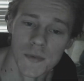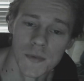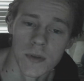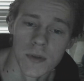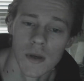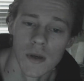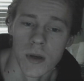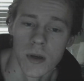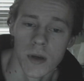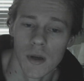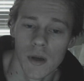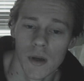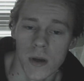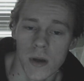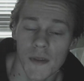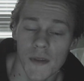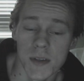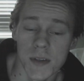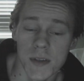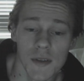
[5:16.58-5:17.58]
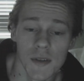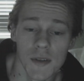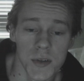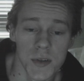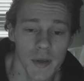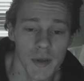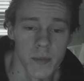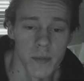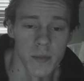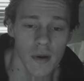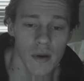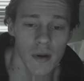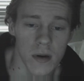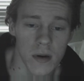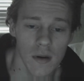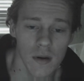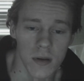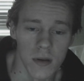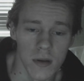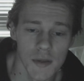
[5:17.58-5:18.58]
this is the tricky part as
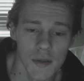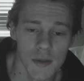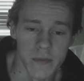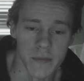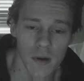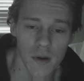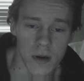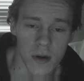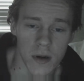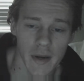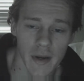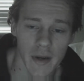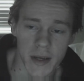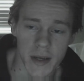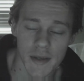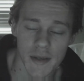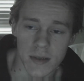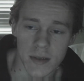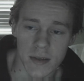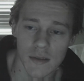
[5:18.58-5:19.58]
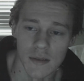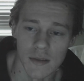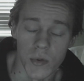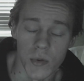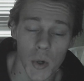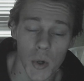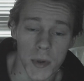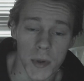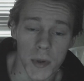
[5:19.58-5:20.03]
far as growing and